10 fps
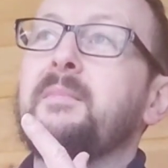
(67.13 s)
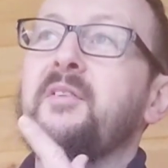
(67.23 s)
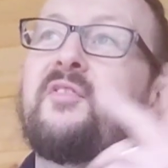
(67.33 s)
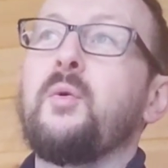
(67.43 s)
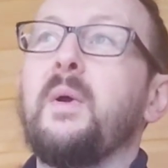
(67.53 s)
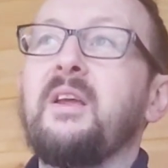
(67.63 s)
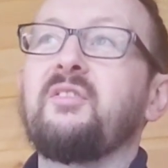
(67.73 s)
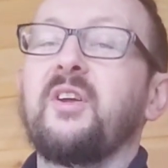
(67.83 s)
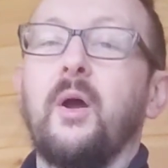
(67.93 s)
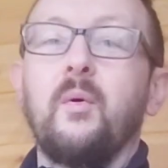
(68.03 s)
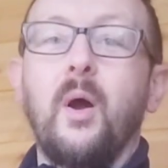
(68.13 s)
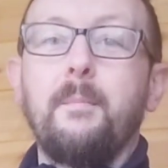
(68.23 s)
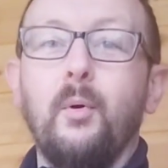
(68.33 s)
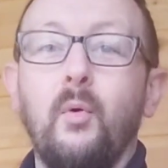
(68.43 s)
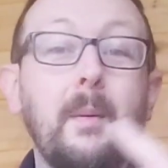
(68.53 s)
a few weeks ago I
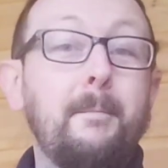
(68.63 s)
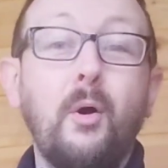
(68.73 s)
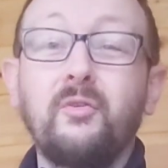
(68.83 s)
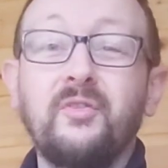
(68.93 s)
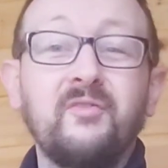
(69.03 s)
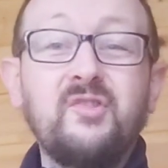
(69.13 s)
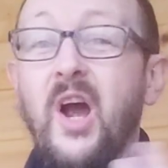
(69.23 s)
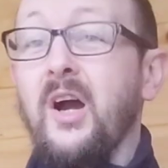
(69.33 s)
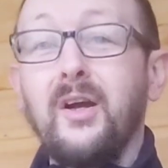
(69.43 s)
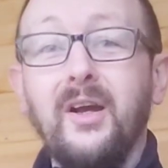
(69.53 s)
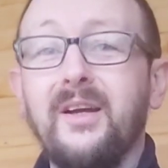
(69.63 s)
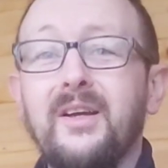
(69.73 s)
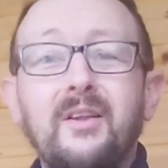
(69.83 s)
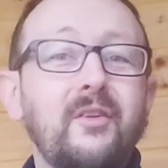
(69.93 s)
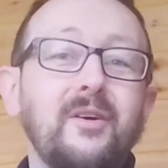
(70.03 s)
bought a box of junk
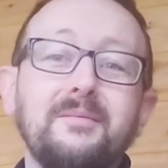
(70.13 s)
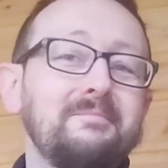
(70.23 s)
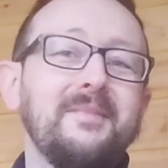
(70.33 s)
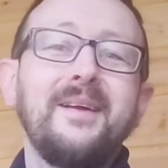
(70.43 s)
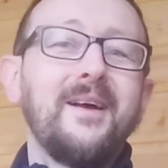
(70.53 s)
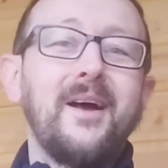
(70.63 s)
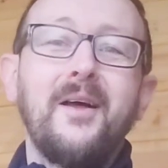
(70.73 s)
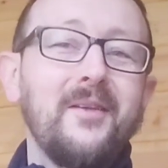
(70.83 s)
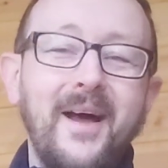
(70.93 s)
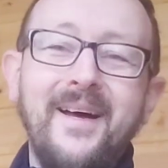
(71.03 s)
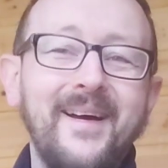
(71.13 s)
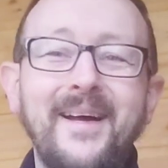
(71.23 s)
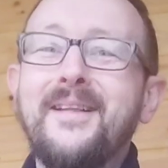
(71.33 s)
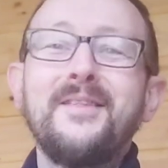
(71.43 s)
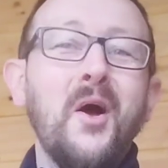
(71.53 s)
that
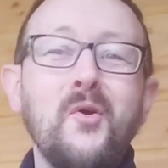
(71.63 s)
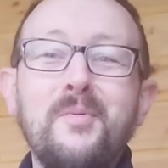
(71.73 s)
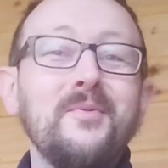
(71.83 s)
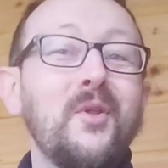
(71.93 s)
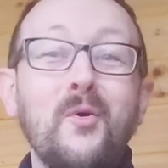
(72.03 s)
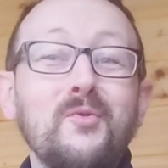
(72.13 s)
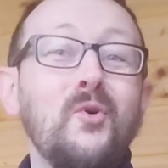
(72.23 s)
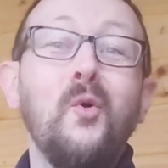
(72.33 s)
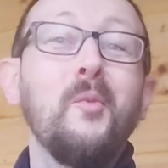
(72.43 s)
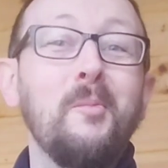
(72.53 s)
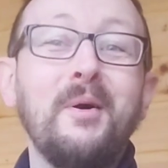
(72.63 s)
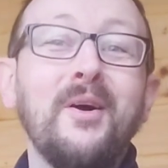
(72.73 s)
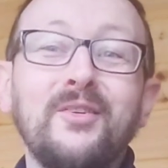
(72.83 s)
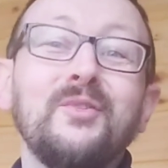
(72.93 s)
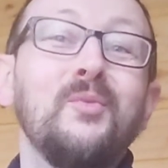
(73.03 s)
no normal
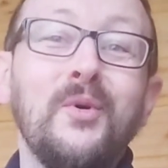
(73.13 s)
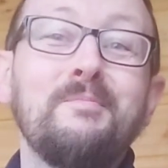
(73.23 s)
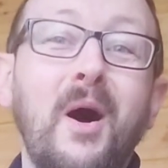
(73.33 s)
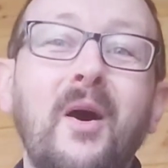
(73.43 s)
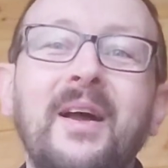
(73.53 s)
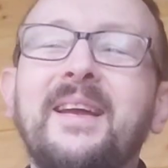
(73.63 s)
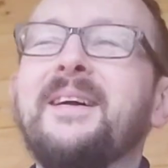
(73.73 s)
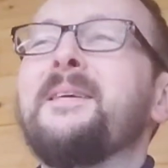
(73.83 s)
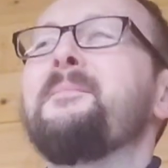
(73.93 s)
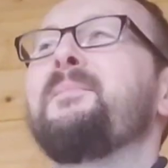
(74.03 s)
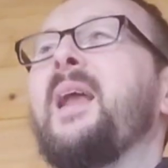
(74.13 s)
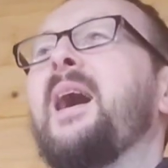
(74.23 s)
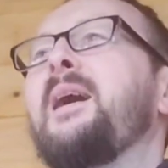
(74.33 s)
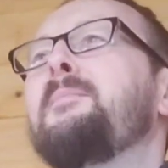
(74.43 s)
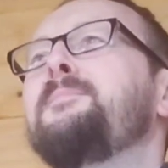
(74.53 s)
person would buy,
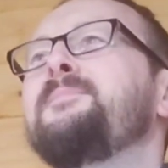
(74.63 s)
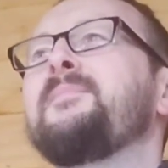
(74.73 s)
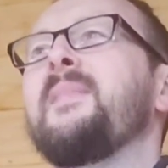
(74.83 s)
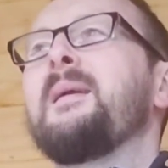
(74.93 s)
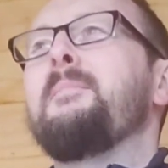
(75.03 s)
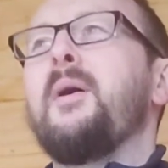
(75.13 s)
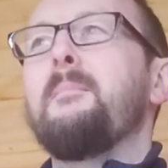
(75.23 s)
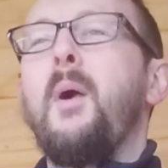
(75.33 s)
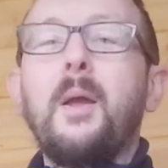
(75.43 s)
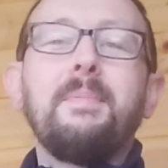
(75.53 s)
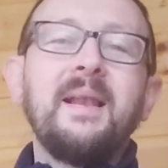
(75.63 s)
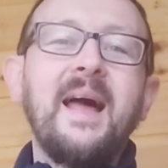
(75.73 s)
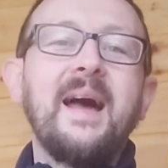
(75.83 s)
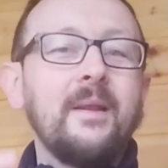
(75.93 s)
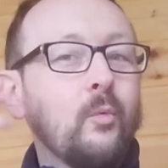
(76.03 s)
but my
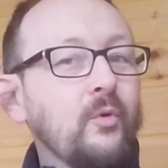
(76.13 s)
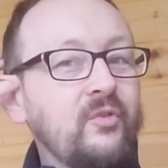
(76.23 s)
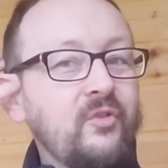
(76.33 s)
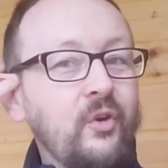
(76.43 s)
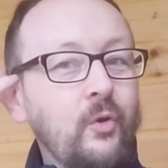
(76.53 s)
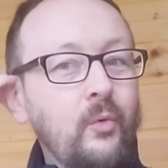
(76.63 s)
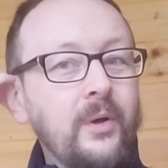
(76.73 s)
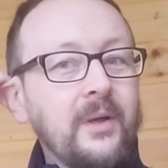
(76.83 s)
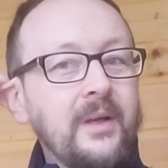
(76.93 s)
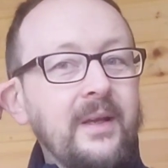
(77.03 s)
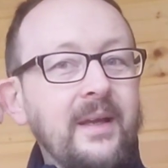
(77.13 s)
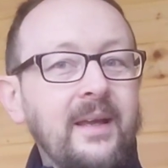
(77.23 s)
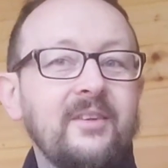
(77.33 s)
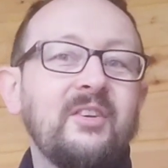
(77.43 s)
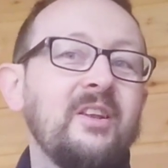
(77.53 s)
plan was to
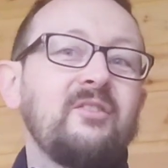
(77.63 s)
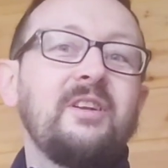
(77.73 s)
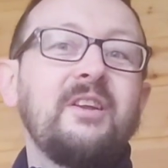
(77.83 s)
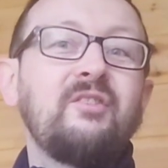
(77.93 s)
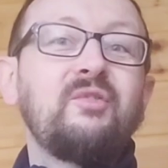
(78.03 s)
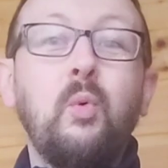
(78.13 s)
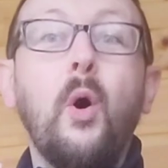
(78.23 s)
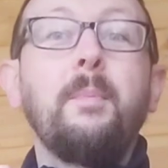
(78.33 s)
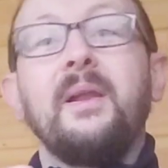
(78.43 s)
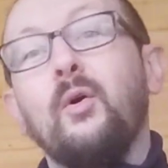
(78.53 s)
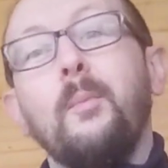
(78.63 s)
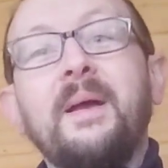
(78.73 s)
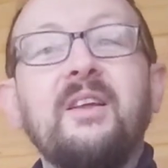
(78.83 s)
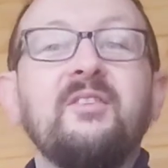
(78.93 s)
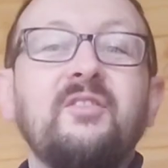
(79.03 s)
essentially swap little
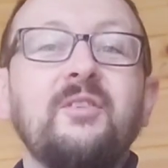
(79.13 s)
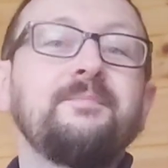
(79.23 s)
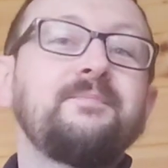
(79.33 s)
bits